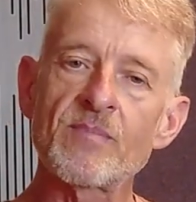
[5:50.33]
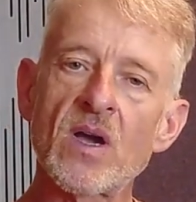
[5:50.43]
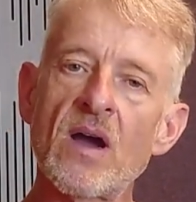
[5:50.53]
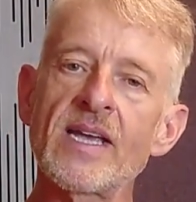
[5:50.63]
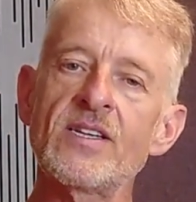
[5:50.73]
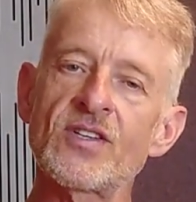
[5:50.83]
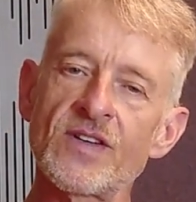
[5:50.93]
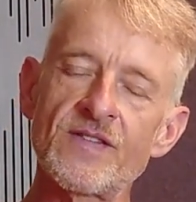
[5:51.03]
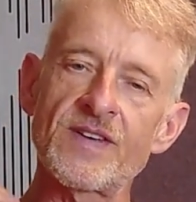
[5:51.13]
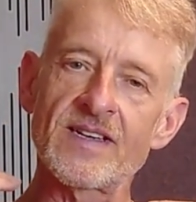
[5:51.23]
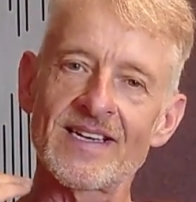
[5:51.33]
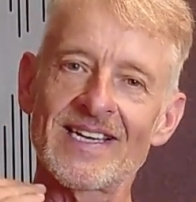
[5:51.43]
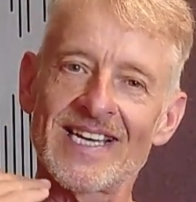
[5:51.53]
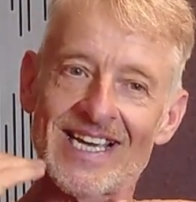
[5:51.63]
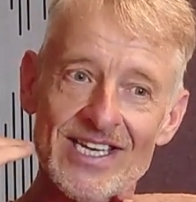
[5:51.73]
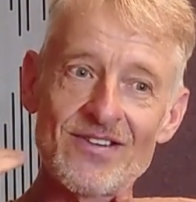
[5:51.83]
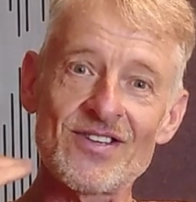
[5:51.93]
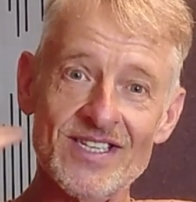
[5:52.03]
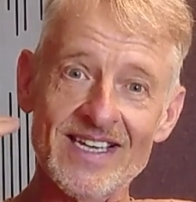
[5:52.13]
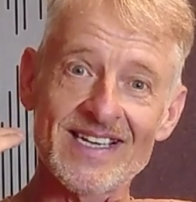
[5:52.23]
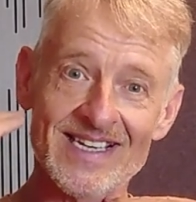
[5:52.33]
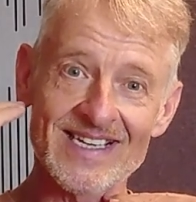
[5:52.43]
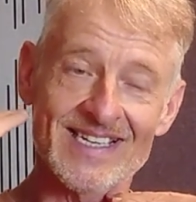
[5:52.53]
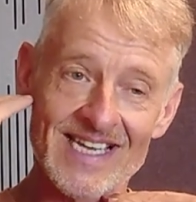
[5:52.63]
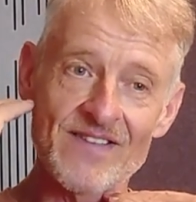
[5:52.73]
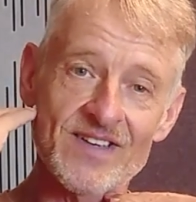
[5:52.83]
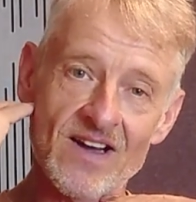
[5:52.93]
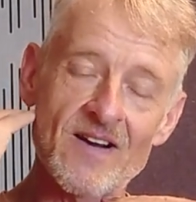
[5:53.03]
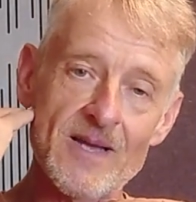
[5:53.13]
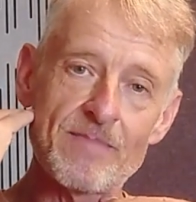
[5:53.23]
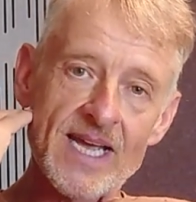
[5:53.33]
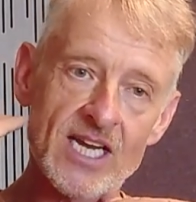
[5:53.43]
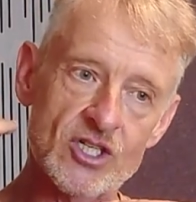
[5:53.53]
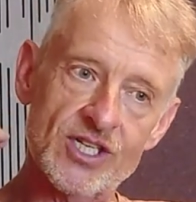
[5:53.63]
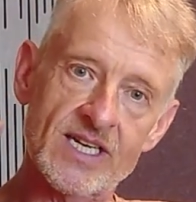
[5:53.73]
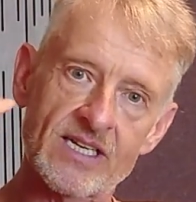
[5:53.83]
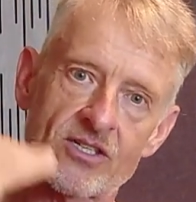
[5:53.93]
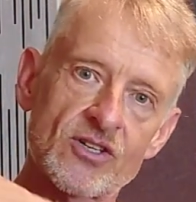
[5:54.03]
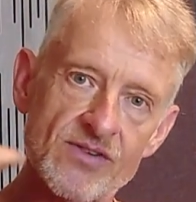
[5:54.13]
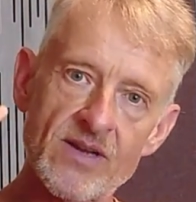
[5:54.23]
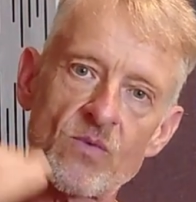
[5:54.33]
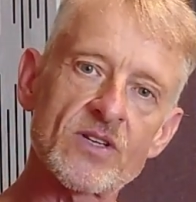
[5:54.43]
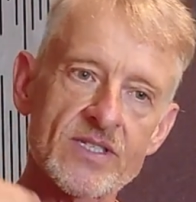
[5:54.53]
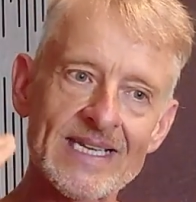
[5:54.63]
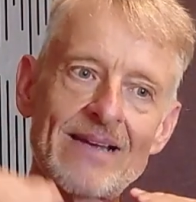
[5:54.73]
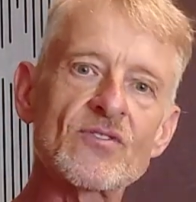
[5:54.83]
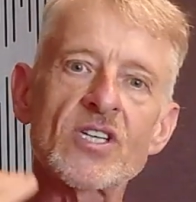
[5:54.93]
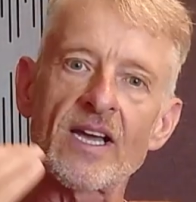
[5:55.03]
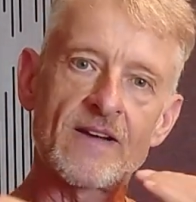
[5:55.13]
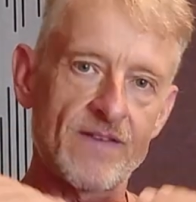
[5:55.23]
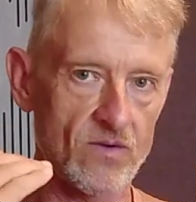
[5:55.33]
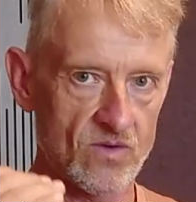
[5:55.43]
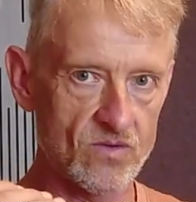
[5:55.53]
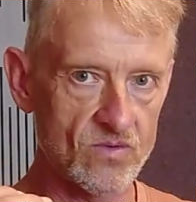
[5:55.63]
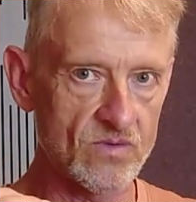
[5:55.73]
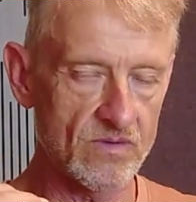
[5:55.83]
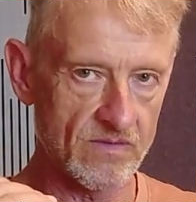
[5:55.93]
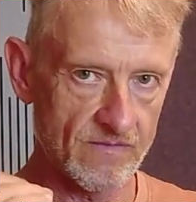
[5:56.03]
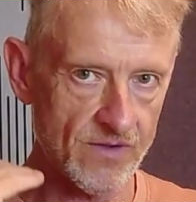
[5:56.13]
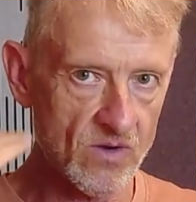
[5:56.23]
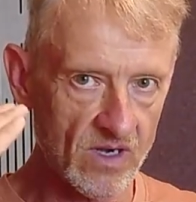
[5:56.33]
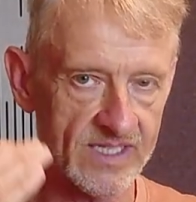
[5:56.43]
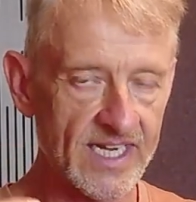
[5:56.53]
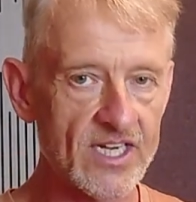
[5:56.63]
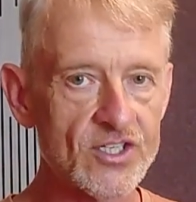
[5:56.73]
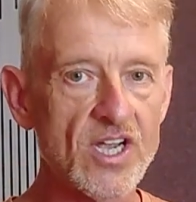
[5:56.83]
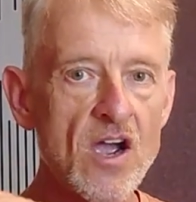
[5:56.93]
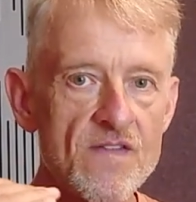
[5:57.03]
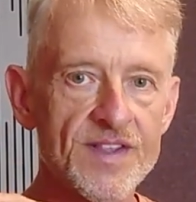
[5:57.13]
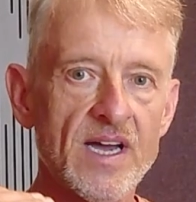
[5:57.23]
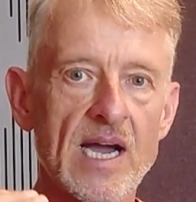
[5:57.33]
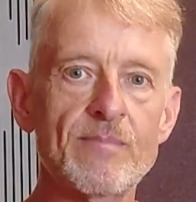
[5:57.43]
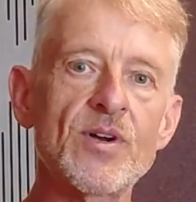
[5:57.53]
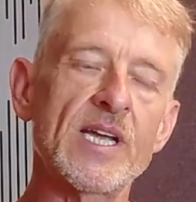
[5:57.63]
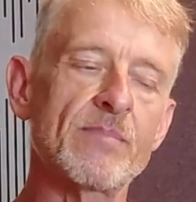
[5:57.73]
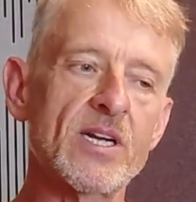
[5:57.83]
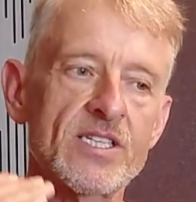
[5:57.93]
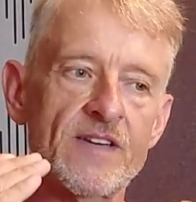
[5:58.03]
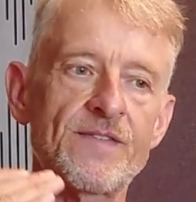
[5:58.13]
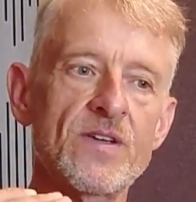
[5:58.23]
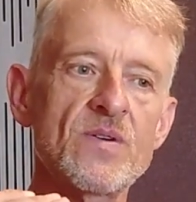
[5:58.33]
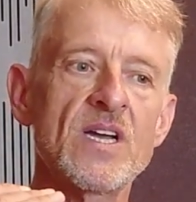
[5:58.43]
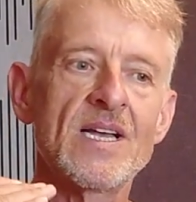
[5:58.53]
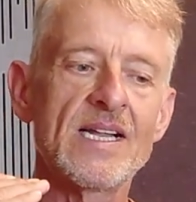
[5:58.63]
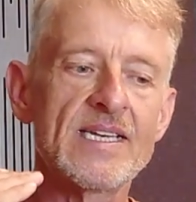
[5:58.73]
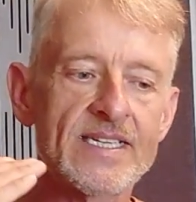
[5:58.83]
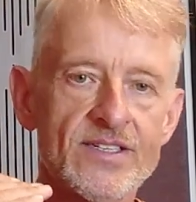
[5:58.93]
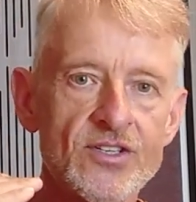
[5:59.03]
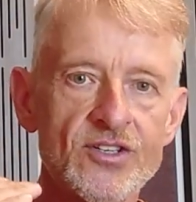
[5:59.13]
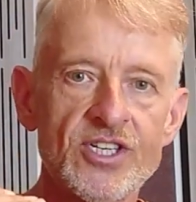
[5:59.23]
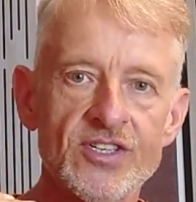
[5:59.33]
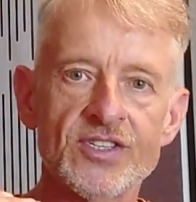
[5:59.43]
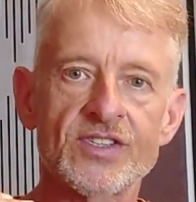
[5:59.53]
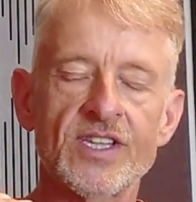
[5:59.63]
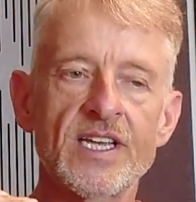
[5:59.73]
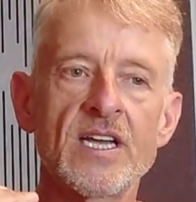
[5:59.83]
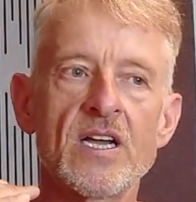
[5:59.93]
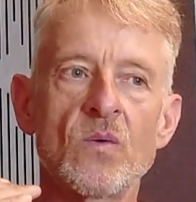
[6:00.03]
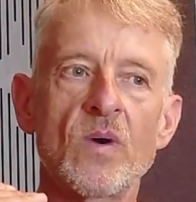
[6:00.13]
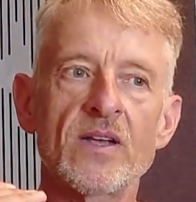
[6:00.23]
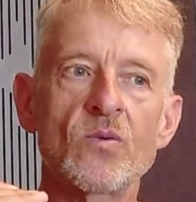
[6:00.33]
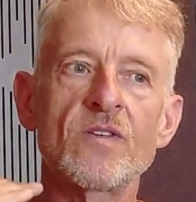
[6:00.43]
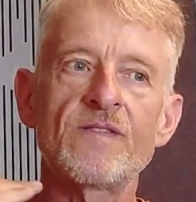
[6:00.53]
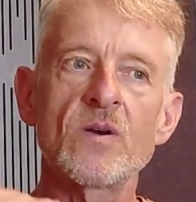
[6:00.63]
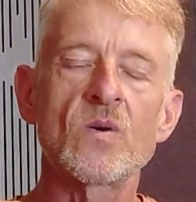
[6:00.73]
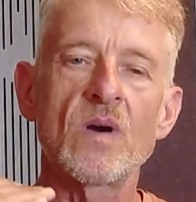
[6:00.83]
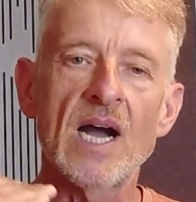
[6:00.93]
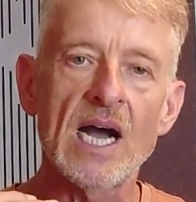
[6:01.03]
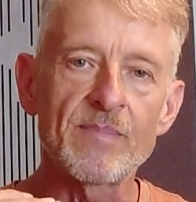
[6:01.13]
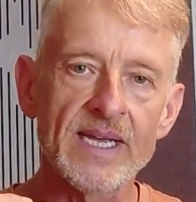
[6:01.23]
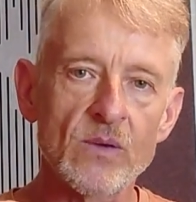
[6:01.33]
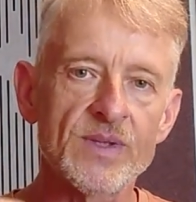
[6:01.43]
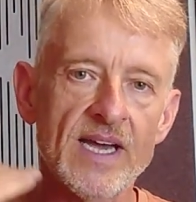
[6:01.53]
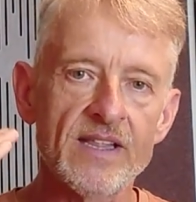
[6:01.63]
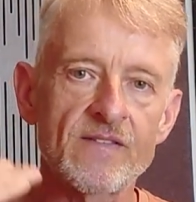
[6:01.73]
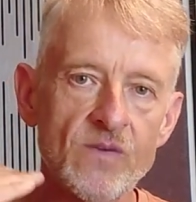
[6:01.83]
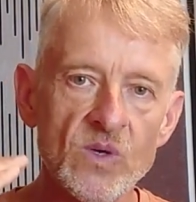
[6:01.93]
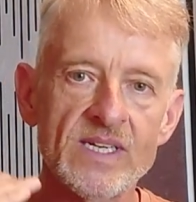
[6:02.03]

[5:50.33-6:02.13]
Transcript: I'm kind of using even higher pitched to create what sounds like a vocalization over the harmonic, because if you listen to just what I call the vocal humming without the